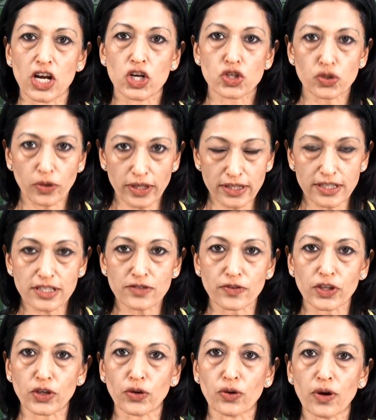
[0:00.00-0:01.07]
So in this
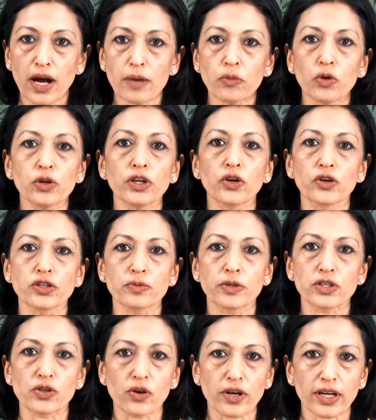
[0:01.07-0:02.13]
video, I'm only going to be
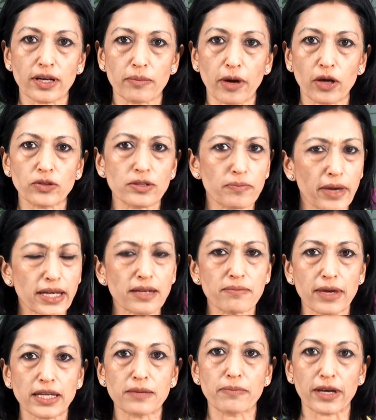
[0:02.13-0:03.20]
talking about the
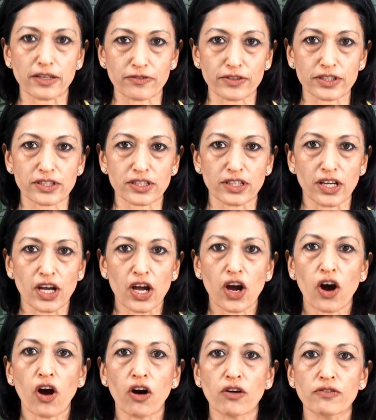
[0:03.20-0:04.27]
many benefits
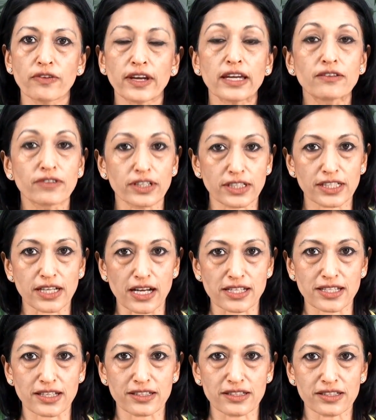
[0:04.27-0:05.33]
of inverted
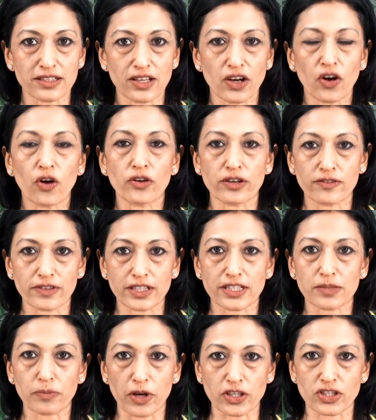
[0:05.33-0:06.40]
asanas or
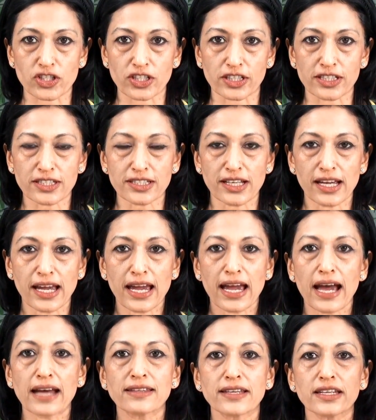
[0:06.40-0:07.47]
inverted postures,
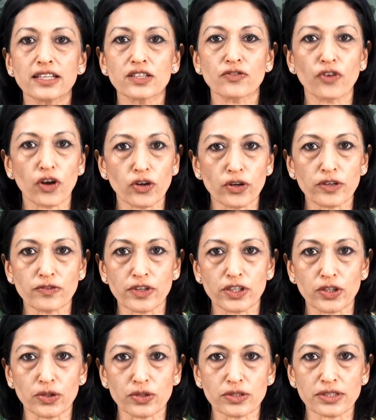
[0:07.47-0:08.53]
and then in the following
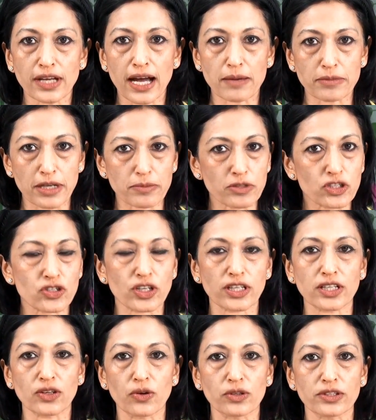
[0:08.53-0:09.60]
videos, I'm
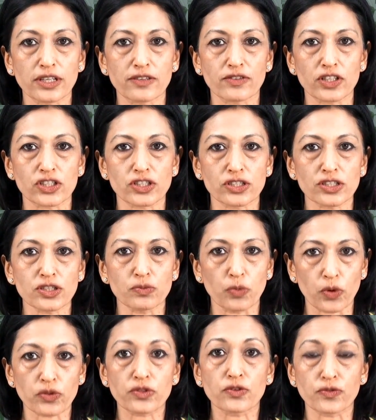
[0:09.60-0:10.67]
demonstrating all the inversions,
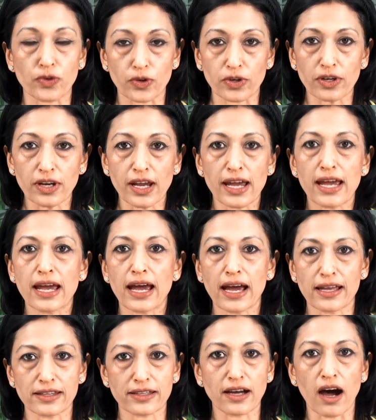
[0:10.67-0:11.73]
both the full
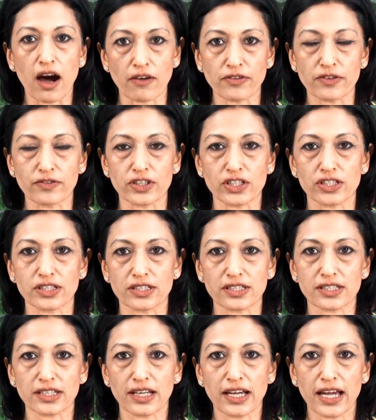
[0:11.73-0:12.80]
and the half
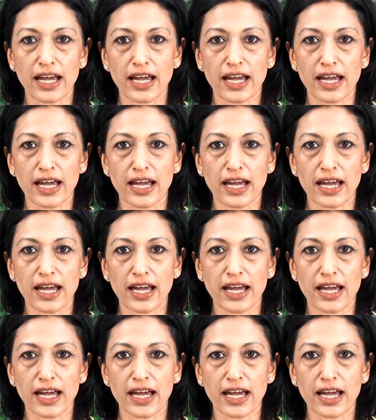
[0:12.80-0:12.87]
inversions.